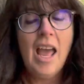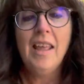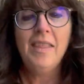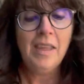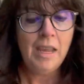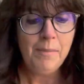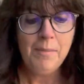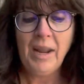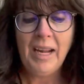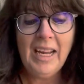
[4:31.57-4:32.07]

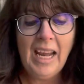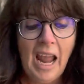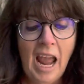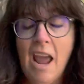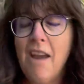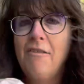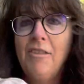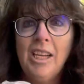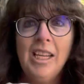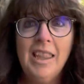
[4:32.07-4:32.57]
They make
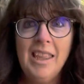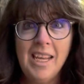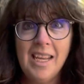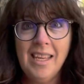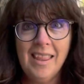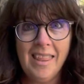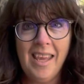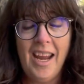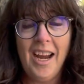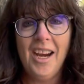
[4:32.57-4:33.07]

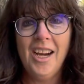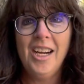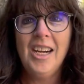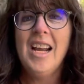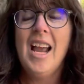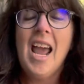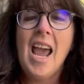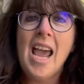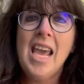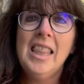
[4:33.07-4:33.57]
everything there.
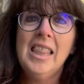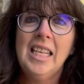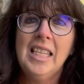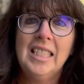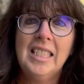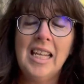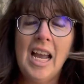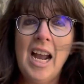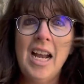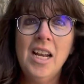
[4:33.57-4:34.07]
And the
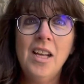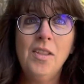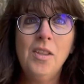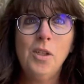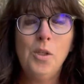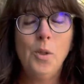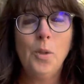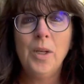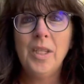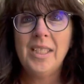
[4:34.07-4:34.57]
sign on the
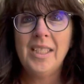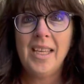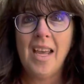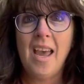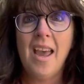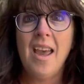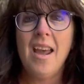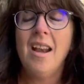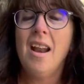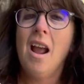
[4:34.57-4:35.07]
door
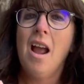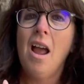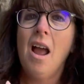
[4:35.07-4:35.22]
said,